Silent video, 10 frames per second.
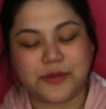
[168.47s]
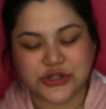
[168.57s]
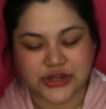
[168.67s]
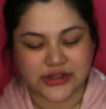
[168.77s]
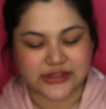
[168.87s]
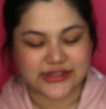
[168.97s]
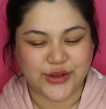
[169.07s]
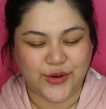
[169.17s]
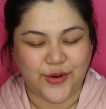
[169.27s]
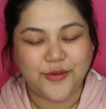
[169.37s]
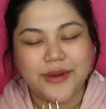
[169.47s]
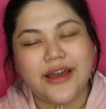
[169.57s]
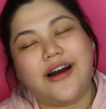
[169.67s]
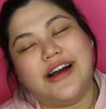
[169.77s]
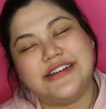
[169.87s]
options. So oh
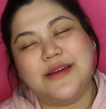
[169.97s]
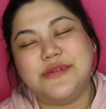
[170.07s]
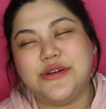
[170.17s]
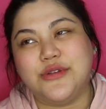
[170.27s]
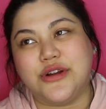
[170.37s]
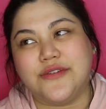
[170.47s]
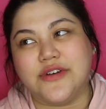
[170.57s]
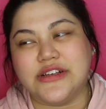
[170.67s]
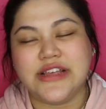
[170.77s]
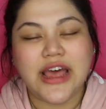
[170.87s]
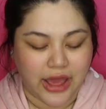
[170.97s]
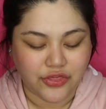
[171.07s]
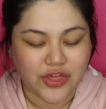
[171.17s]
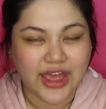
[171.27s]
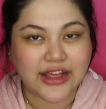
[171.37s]
my gosh, I'm so nervous. I
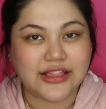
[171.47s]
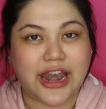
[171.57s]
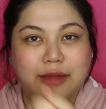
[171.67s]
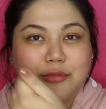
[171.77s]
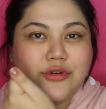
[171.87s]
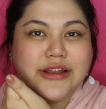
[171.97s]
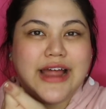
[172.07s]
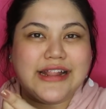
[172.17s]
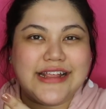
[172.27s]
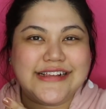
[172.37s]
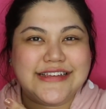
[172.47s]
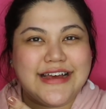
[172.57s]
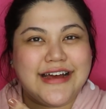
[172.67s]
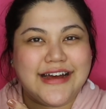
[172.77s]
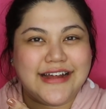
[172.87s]
think try muna natin
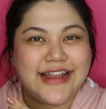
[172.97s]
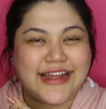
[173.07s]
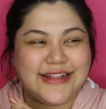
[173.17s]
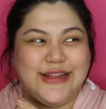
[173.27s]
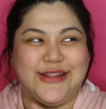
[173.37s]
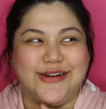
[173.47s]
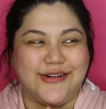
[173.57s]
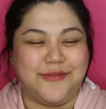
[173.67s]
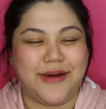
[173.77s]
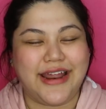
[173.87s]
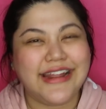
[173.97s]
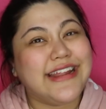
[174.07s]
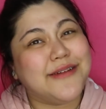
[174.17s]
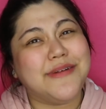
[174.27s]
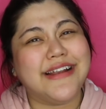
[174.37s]
sa like dito ko para
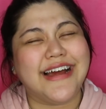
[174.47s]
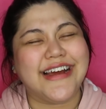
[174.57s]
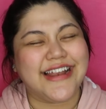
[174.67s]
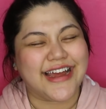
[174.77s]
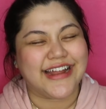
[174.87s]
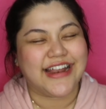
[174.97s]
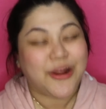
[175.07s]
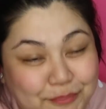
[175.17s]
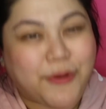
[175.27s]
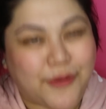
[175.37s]
hindi naman agad-agad na